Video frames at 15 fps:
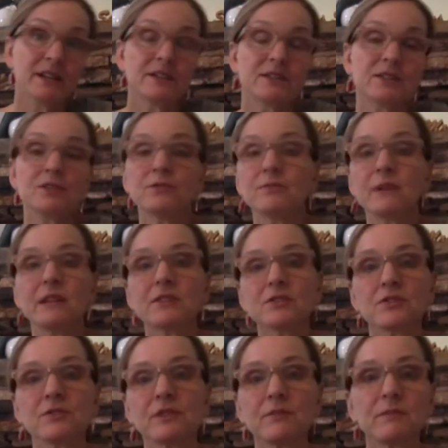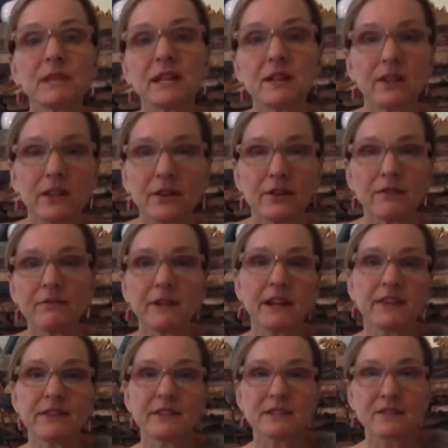to make sure that we clarify
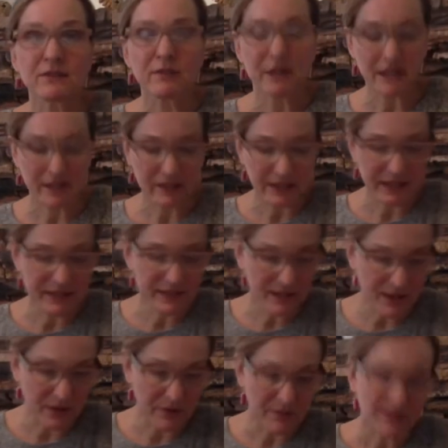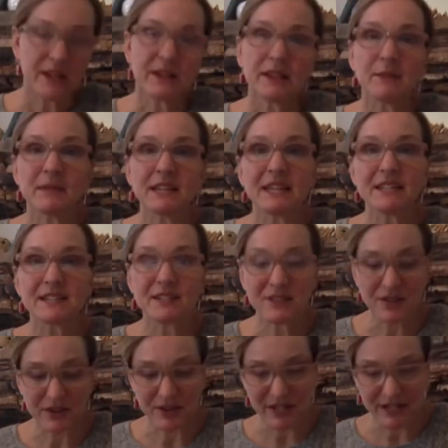these correctly. So let me get
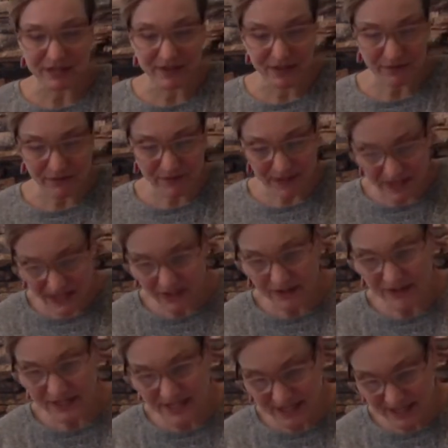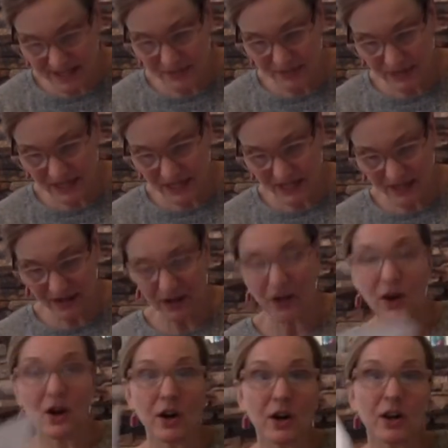started. The videos this week
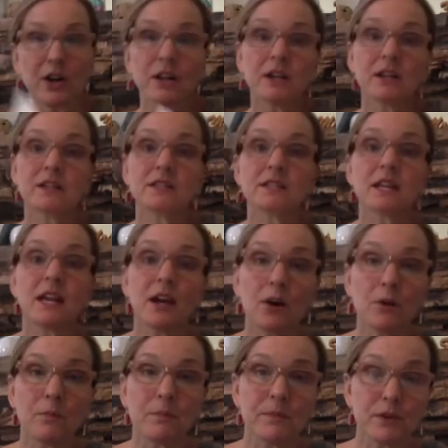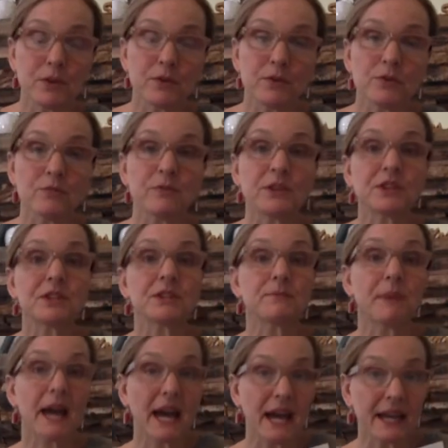are to help you with the
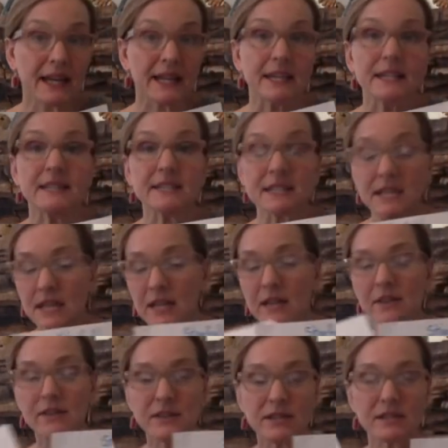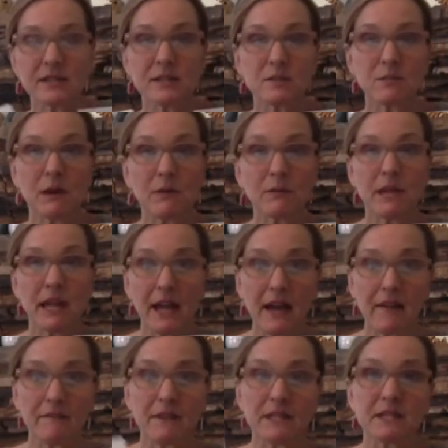packets. This is what we
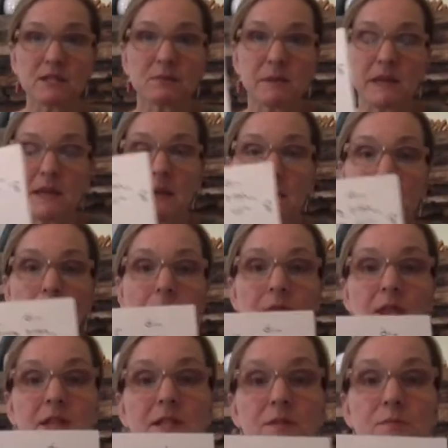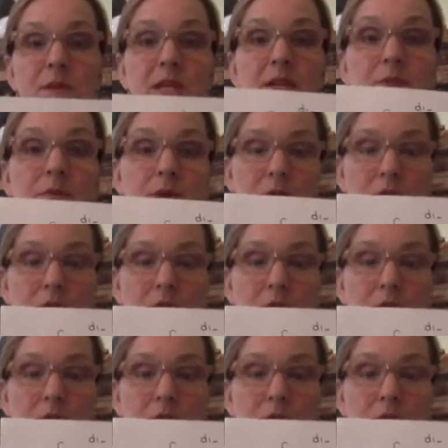have this week. This week we're